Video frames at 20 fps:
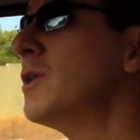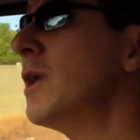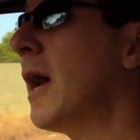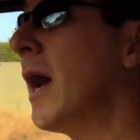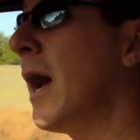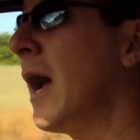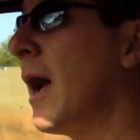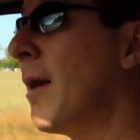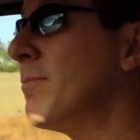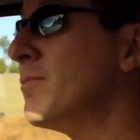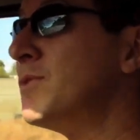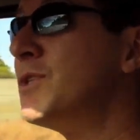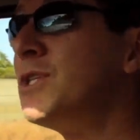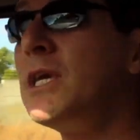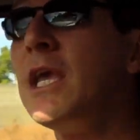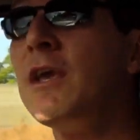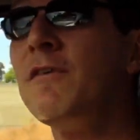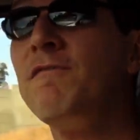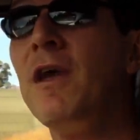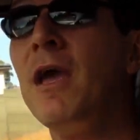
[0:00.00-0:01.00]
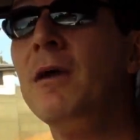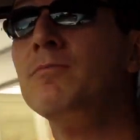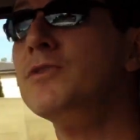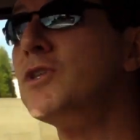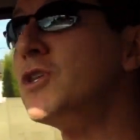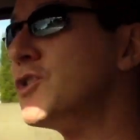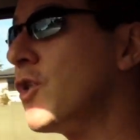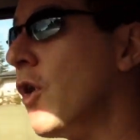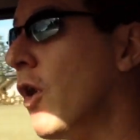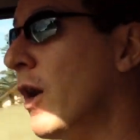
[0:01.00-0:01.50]
DFM
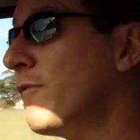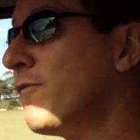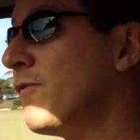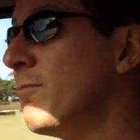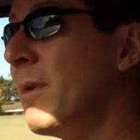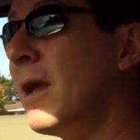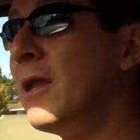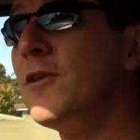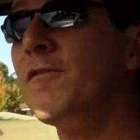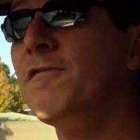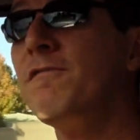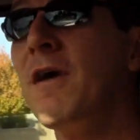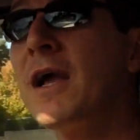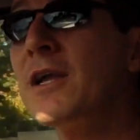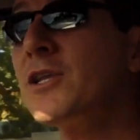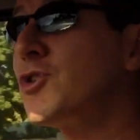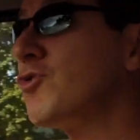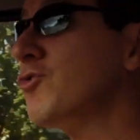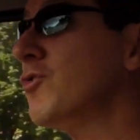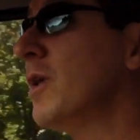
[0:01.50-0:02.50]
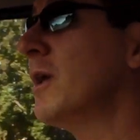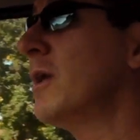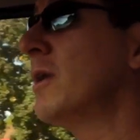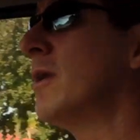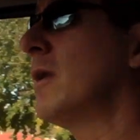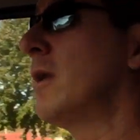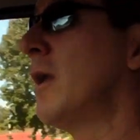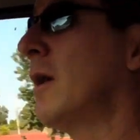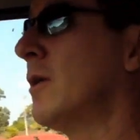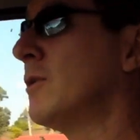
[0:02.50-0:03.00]
design for
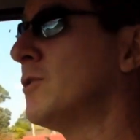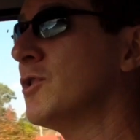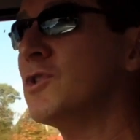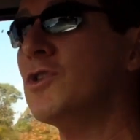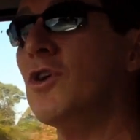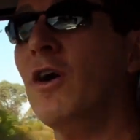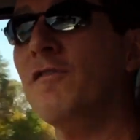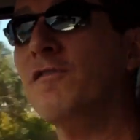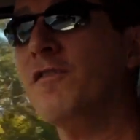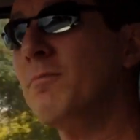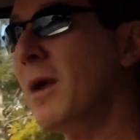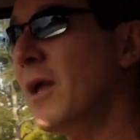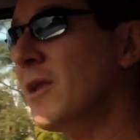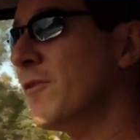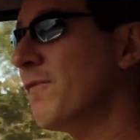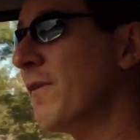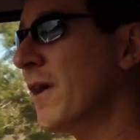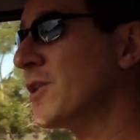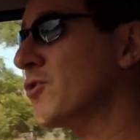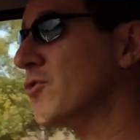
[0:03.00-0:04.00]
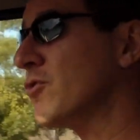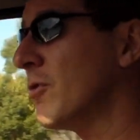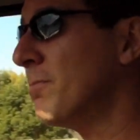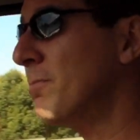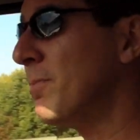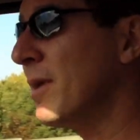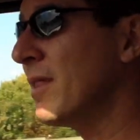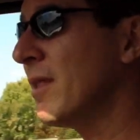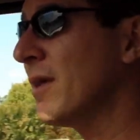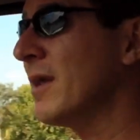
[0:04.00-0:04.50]
manufacturing, design for
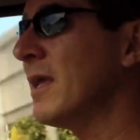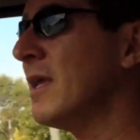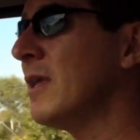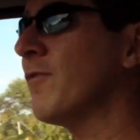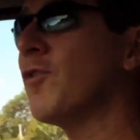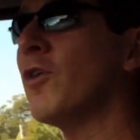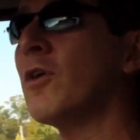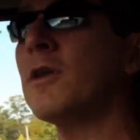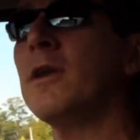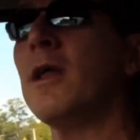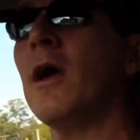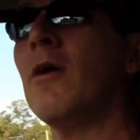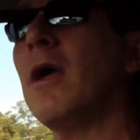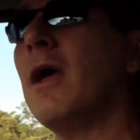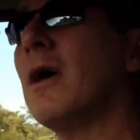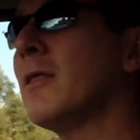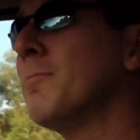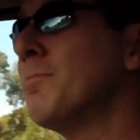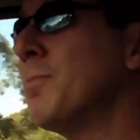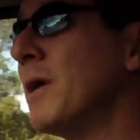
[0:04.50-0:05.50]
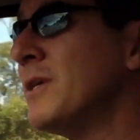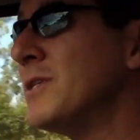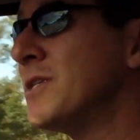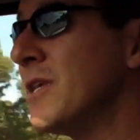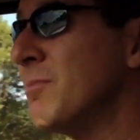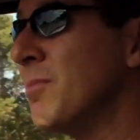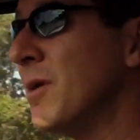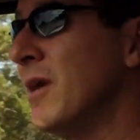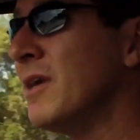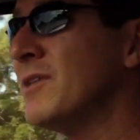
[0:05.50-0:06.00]
manufacturability. You've got to know how the
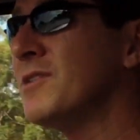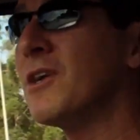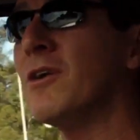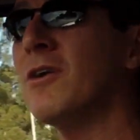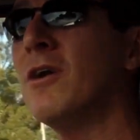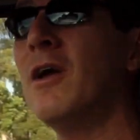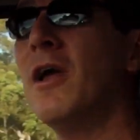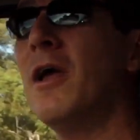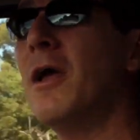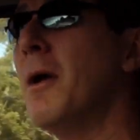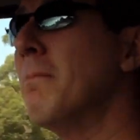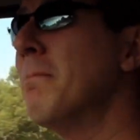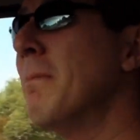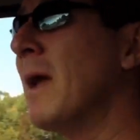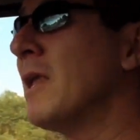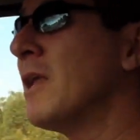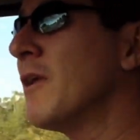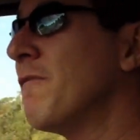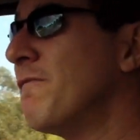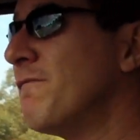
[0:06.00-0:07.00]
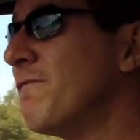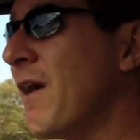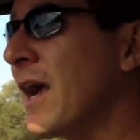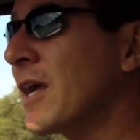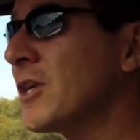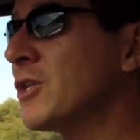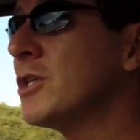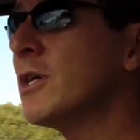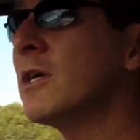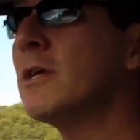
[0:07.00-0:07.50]
PCBs are
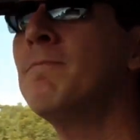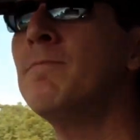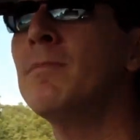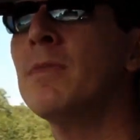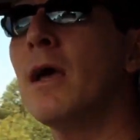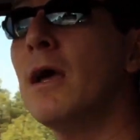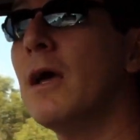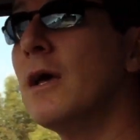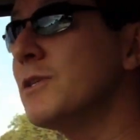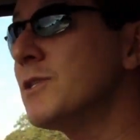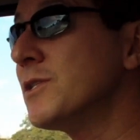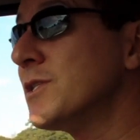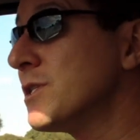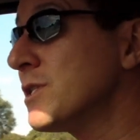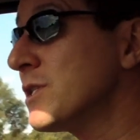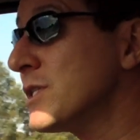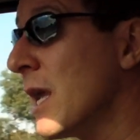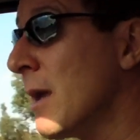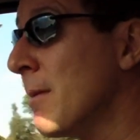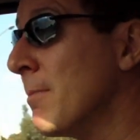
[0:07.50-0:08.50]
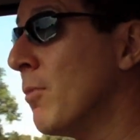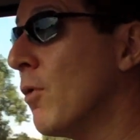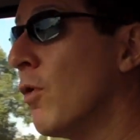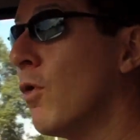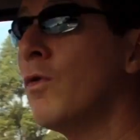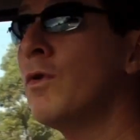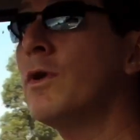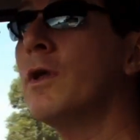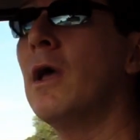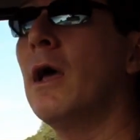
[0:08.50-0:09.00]
manufactured,
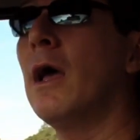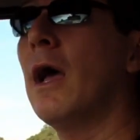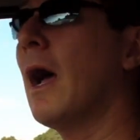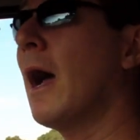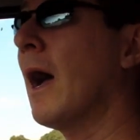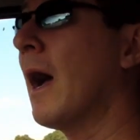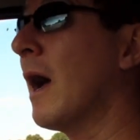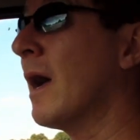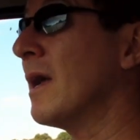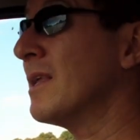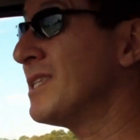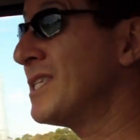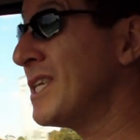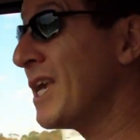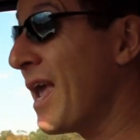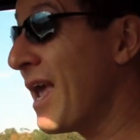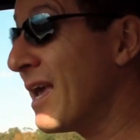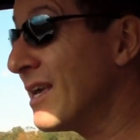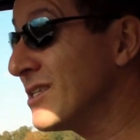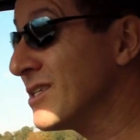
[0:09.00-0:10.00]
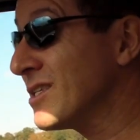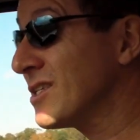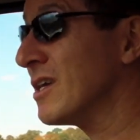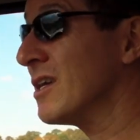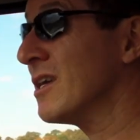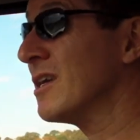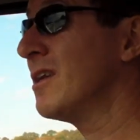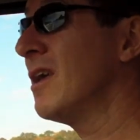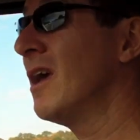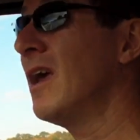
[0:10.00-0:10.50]
assembled,
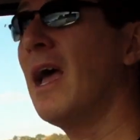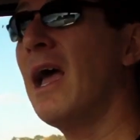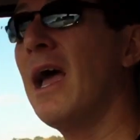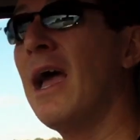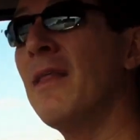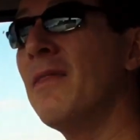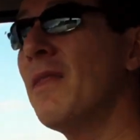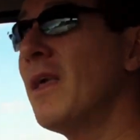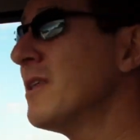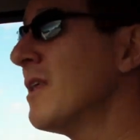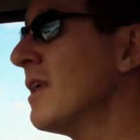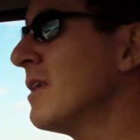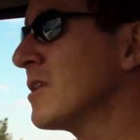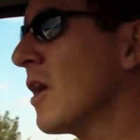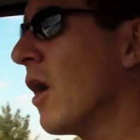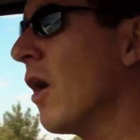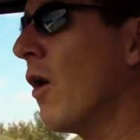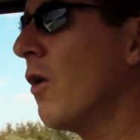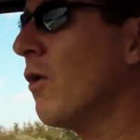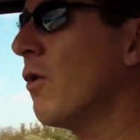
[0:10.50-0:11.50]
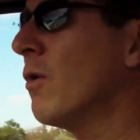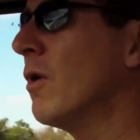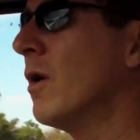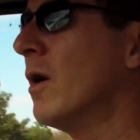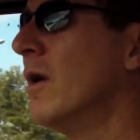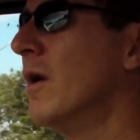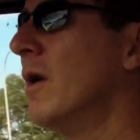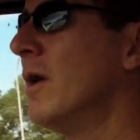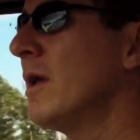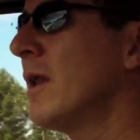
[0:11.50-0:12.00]
tested. And there's a whole,
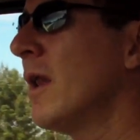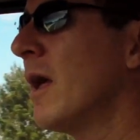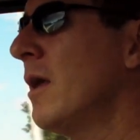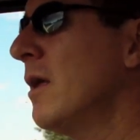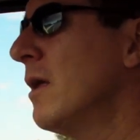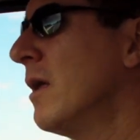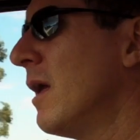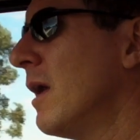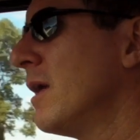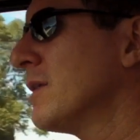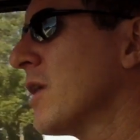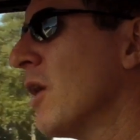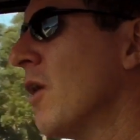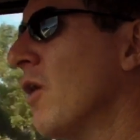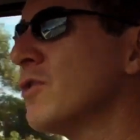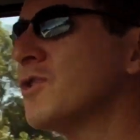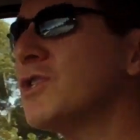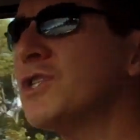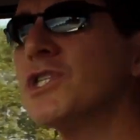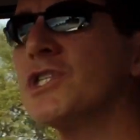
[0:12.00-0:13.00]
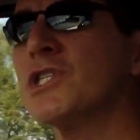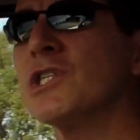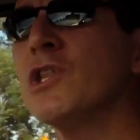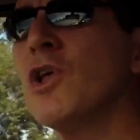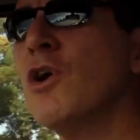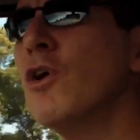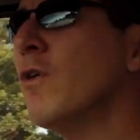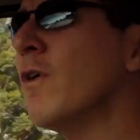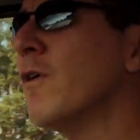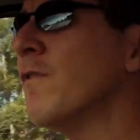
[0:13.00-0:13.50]
you know, there's a whole
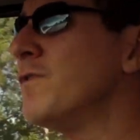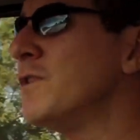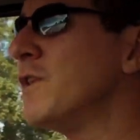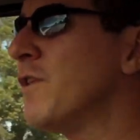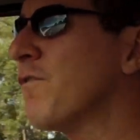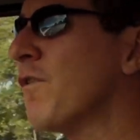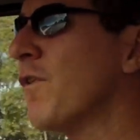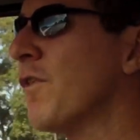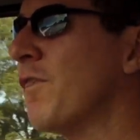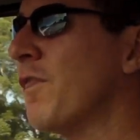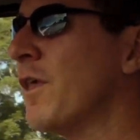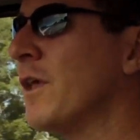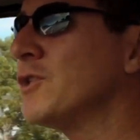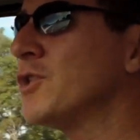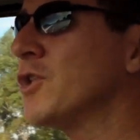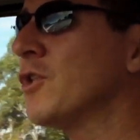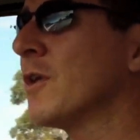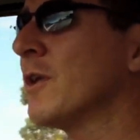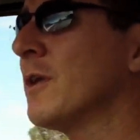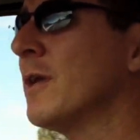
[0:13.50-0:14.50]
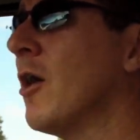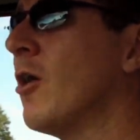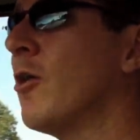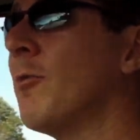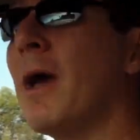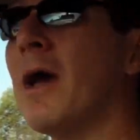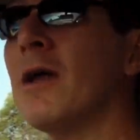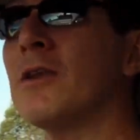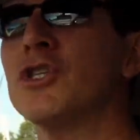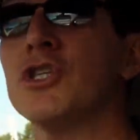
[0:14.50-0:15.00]
slew of different things you've got to know
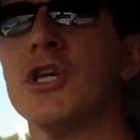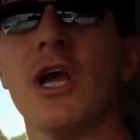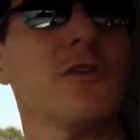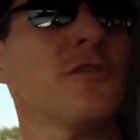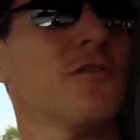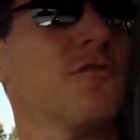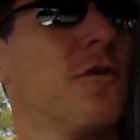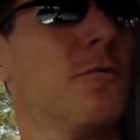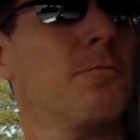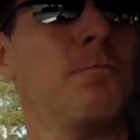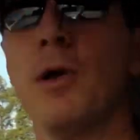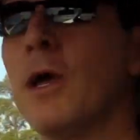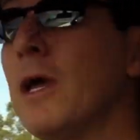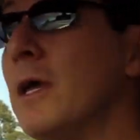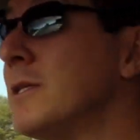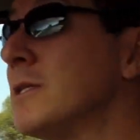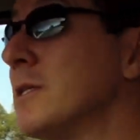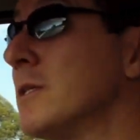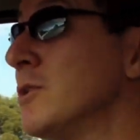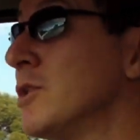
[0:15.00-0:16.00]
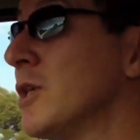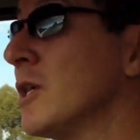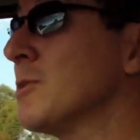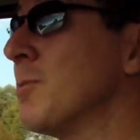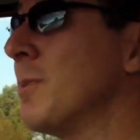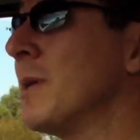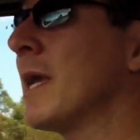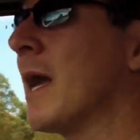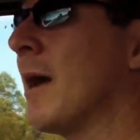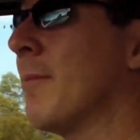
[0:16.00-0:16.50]
about just for peace, just
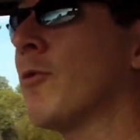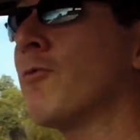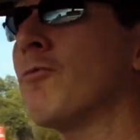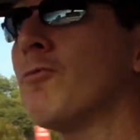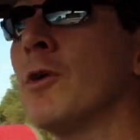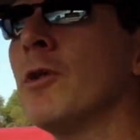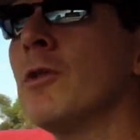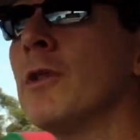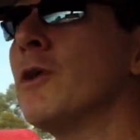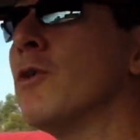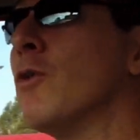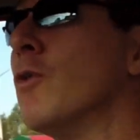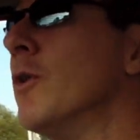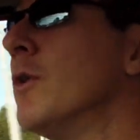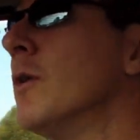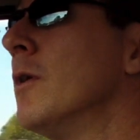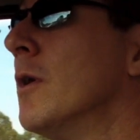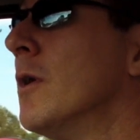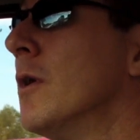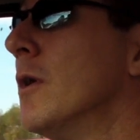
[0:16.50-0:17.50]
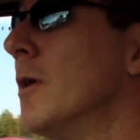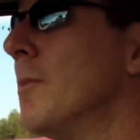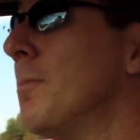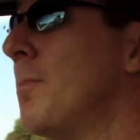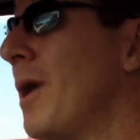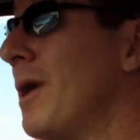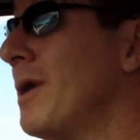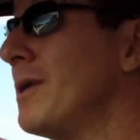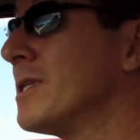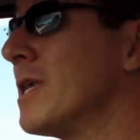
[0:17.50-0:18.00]
to become a really good
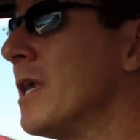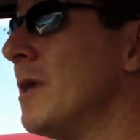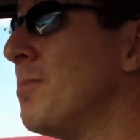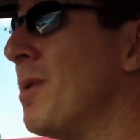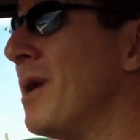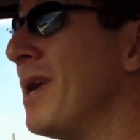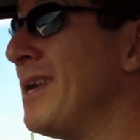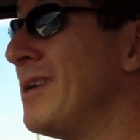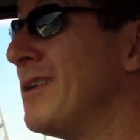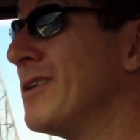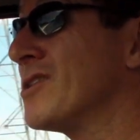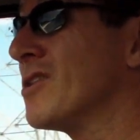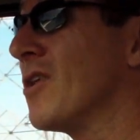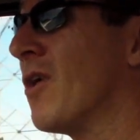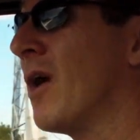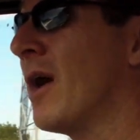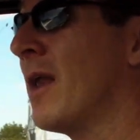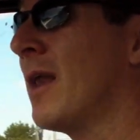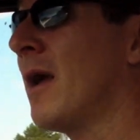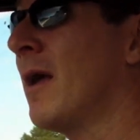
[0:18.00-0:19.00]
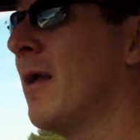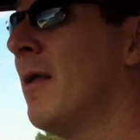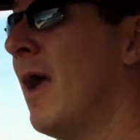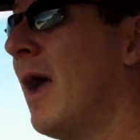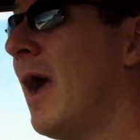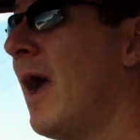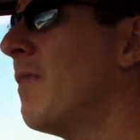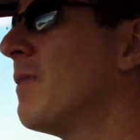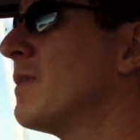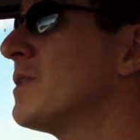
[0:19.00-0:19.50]
PCB designer.
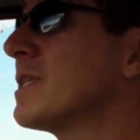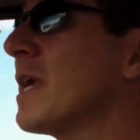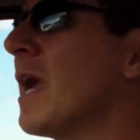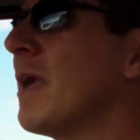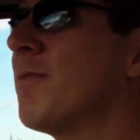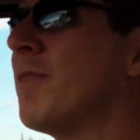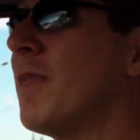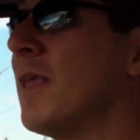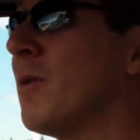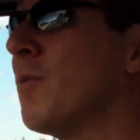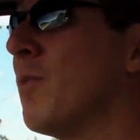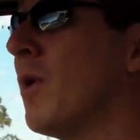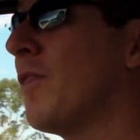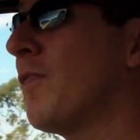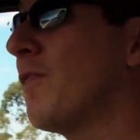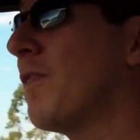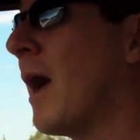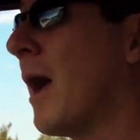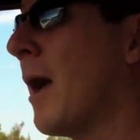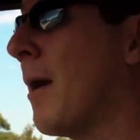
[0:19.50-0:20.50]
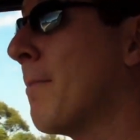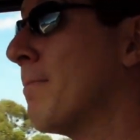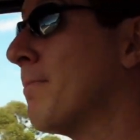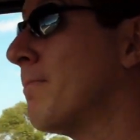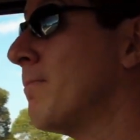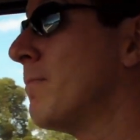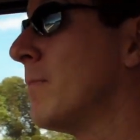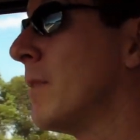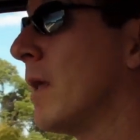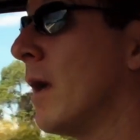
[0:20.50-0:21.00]
And the same thing with
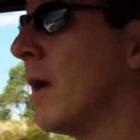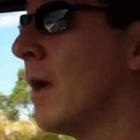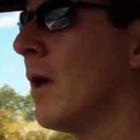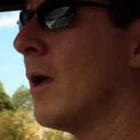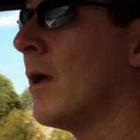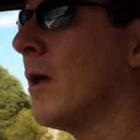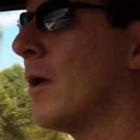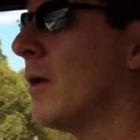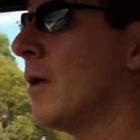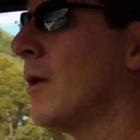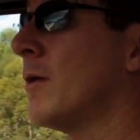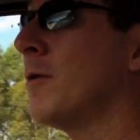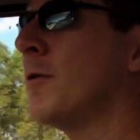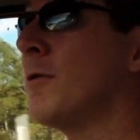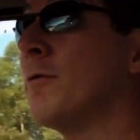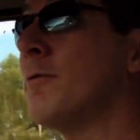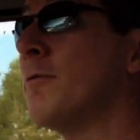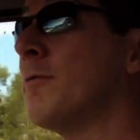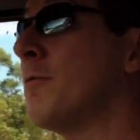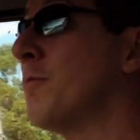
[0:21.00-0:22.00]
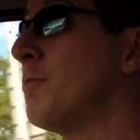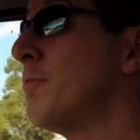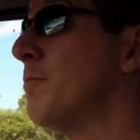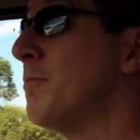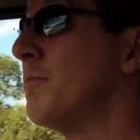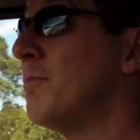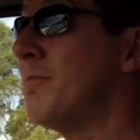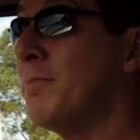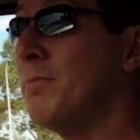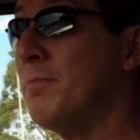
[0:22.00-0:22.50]

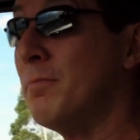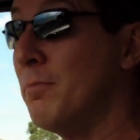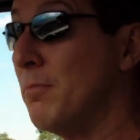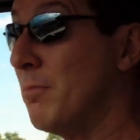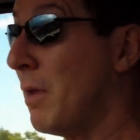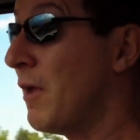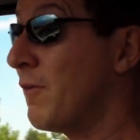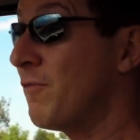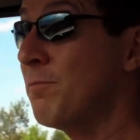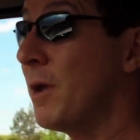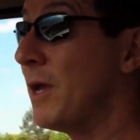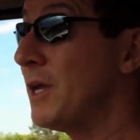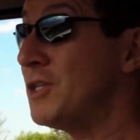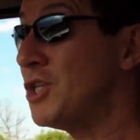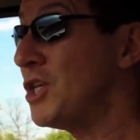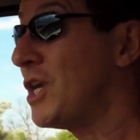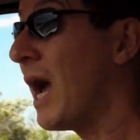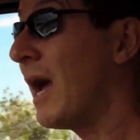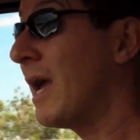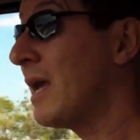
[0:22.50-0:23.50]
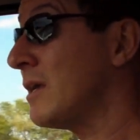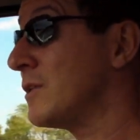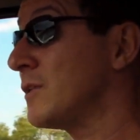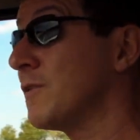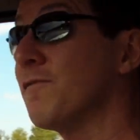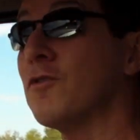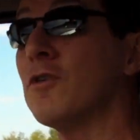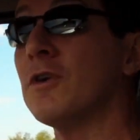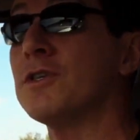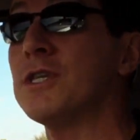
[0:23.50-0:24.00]

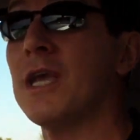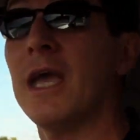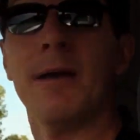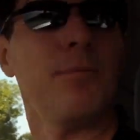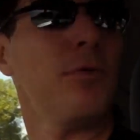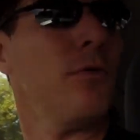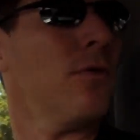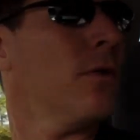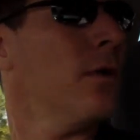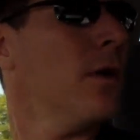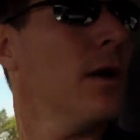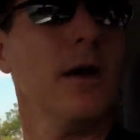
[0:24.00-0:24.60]
FPGAs, for example.